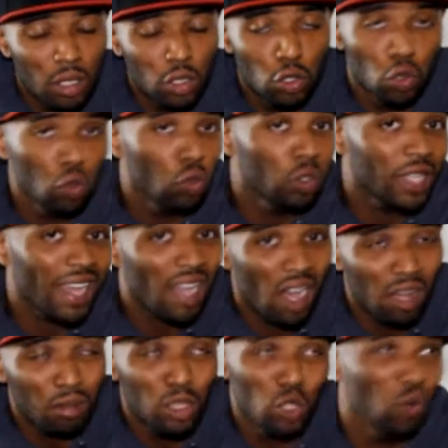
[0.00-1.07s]
Jules. I
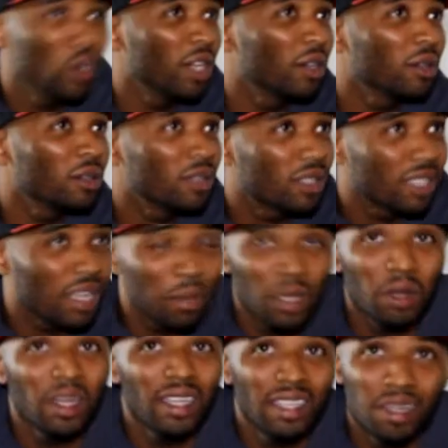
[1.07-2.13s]
call him Jewels because I be
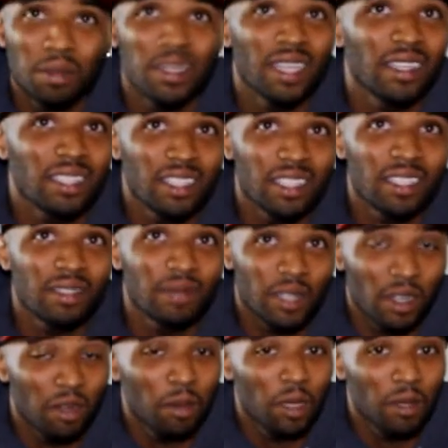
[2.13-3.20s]
on the Dipset shit, you
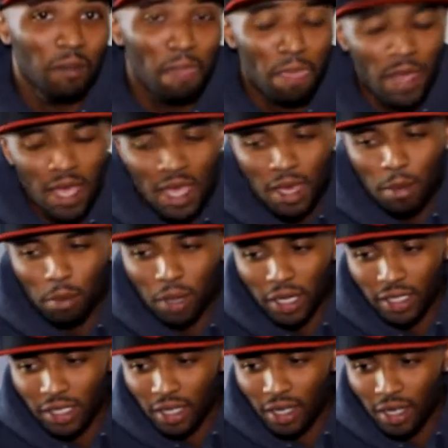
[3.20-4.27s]
know what I mean?
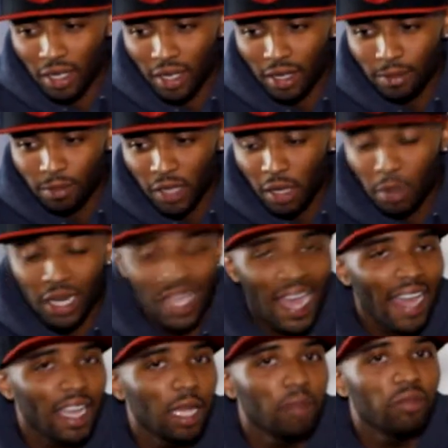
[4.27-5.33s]
But him and a
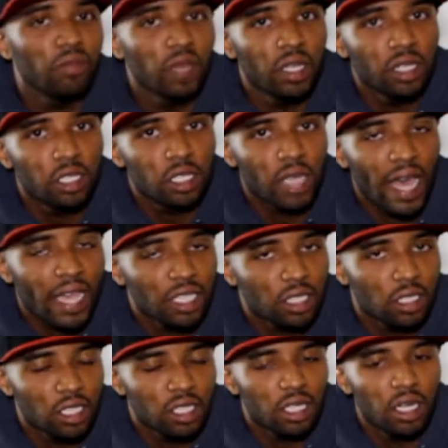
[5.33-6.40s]
guy named Fitch
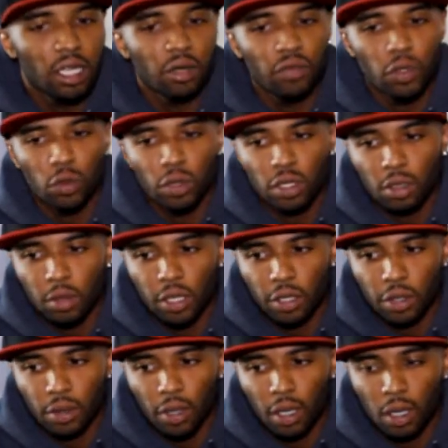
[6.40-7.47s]
actually just did an interview with them
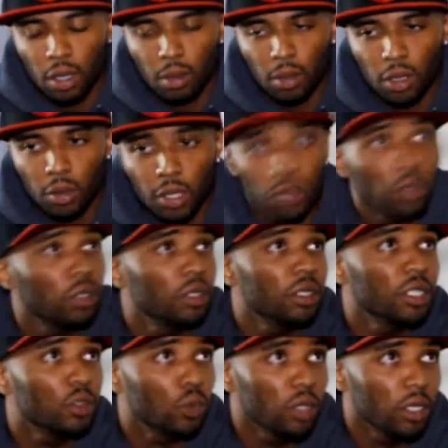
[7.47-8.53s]
here a little bit earlier
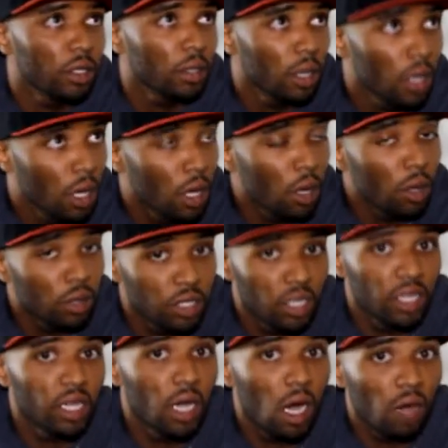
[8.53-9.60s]
this week to
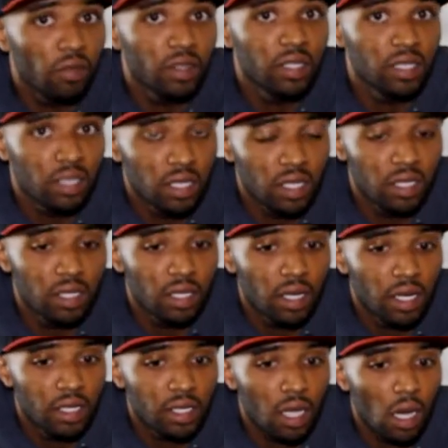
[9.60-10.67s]
kick off this season.
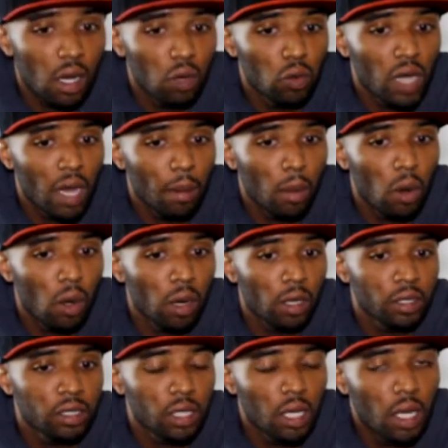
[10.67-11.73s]
And it's called Who Got
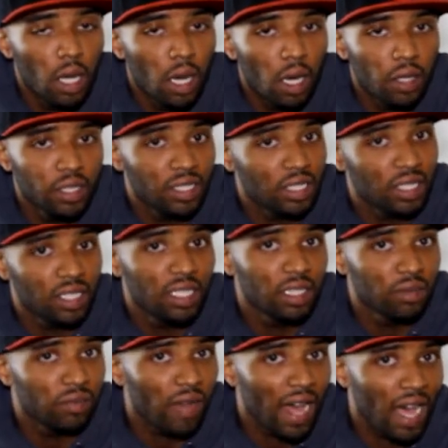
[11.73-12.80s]
Bars. This is
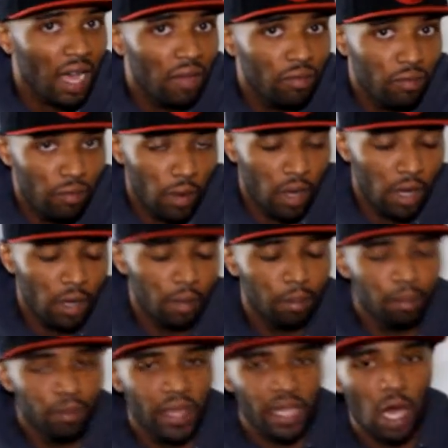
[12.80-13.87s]
season
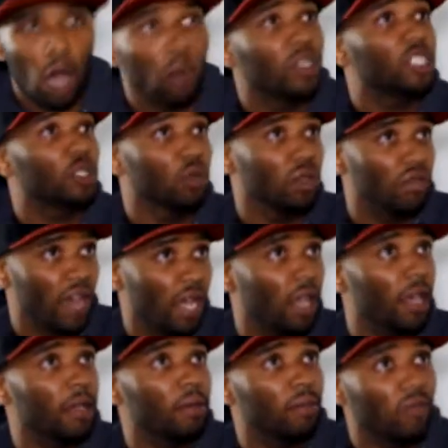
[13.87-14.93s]
5. They always shoot at
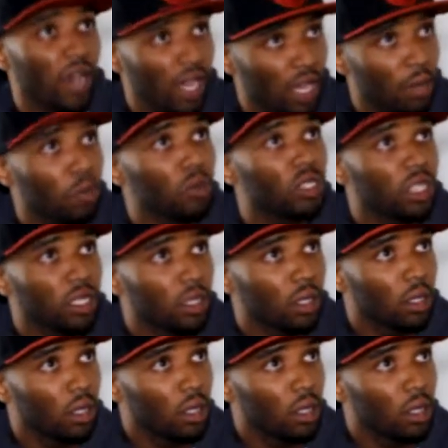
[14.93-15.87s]
Valet Boutique.